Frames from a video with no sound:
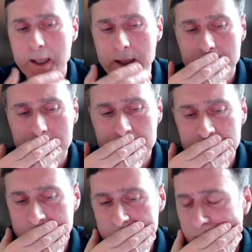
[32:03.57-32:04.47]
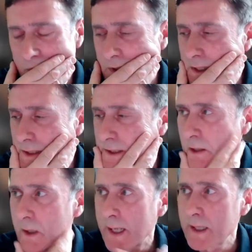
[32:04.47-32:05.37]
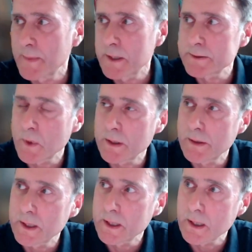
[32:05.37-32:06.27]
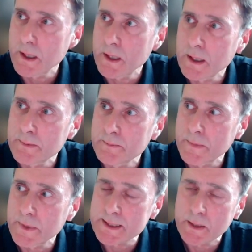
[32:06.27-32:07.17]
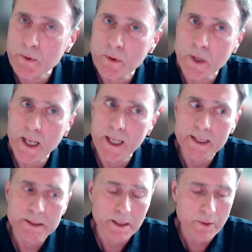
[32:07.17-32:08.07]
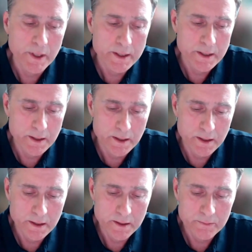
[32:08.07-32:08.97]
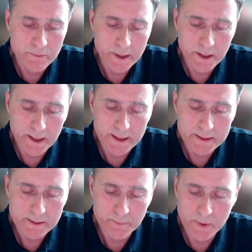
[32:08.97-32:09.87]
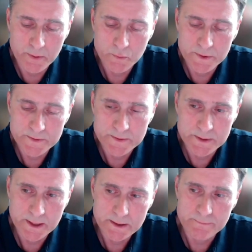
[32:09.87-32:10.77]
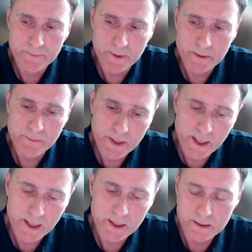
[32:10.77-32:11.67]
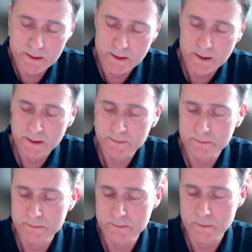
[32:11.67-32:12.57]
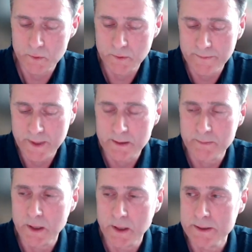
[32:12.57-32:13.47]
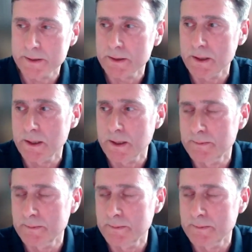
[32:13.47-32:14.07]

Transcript: So AML is one thing. As I say, we're not SRA regulated, but we seek to follow all of their compliance